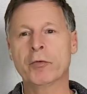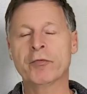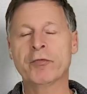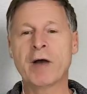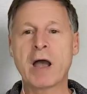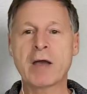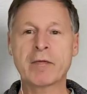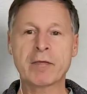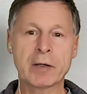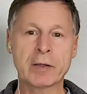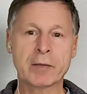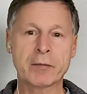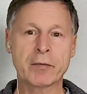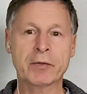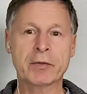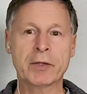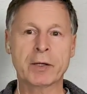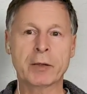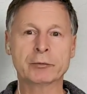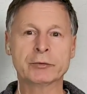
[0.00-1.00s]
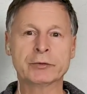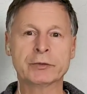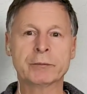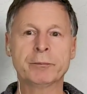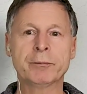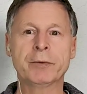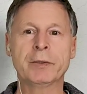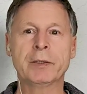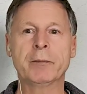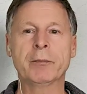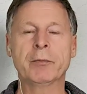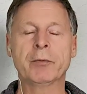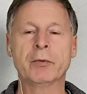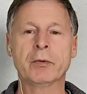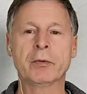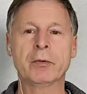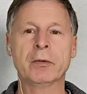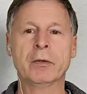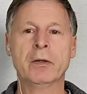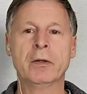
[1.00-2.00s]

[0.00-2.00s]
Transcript: 500,000 people